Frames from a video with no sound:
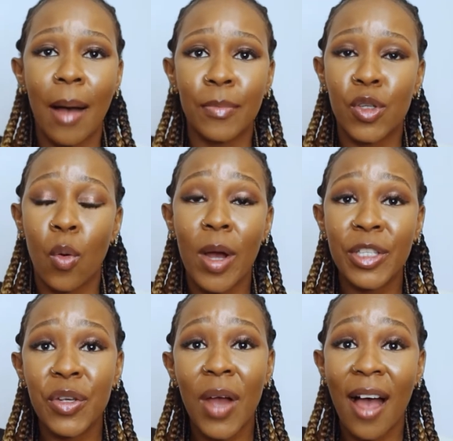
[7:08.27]
So
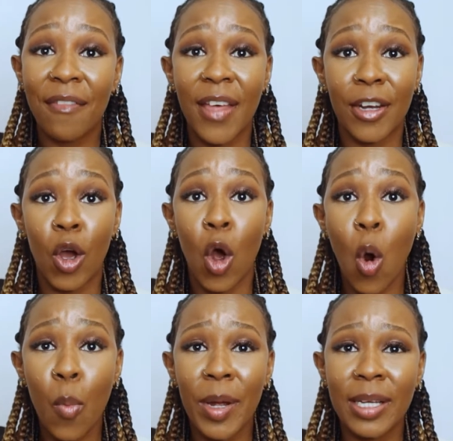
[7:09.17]
once you have that
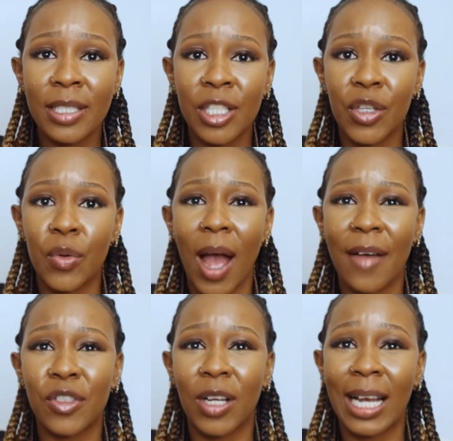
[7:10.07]
opened, you
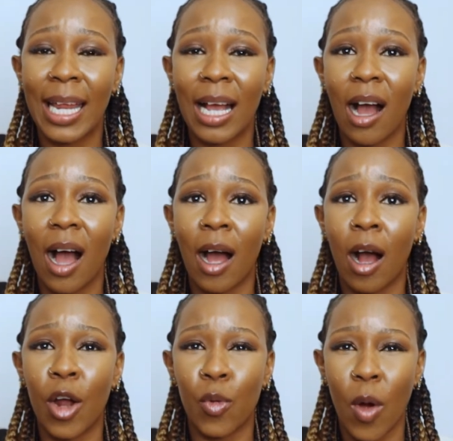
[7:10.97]
have to click
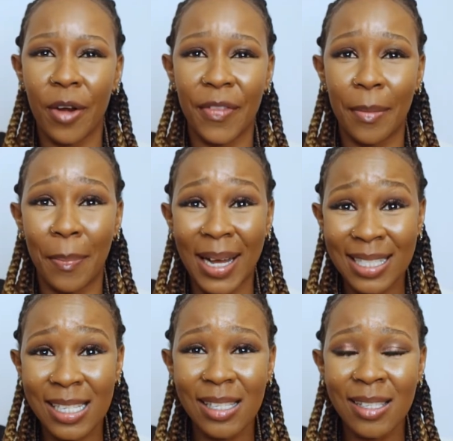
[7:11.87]
on one of the
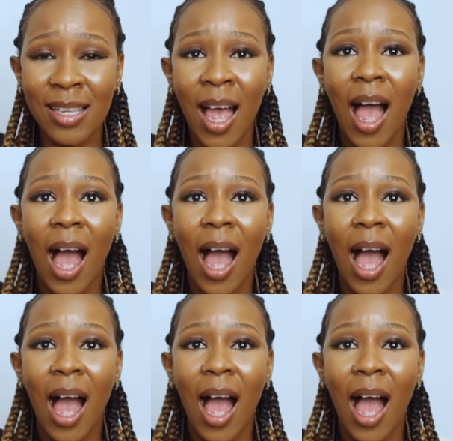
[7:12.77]
buttons.